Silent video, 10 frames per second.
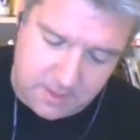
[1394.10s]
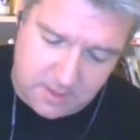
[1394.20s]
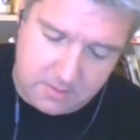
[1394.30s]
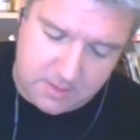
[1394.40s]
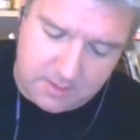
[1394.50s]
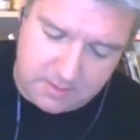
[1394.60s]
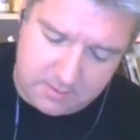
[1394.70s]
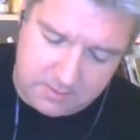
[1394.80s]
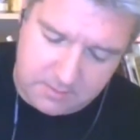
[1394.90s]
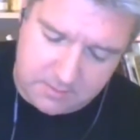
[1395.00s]
No,
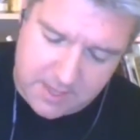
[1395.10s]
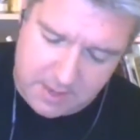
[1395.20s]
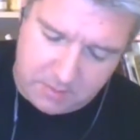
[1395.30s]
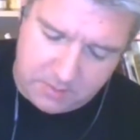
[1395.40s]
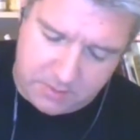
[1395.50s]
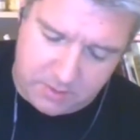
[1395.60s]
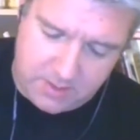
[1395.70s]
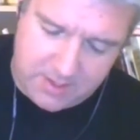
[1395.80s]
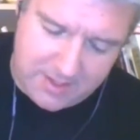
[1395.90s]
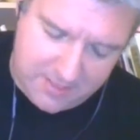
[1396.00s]
that, that one's
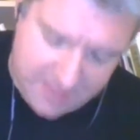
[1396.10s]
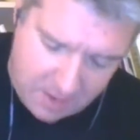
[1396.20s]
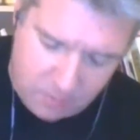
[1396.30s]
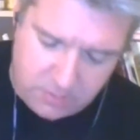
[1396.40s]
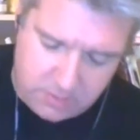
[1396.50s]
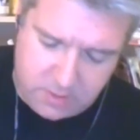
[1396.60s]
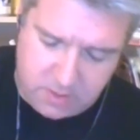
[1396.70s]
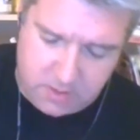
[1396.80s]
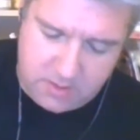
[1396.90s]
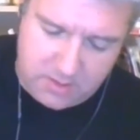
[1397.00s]
done. That one's
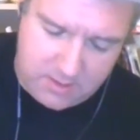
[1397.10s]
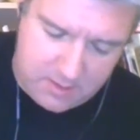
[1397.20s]
done.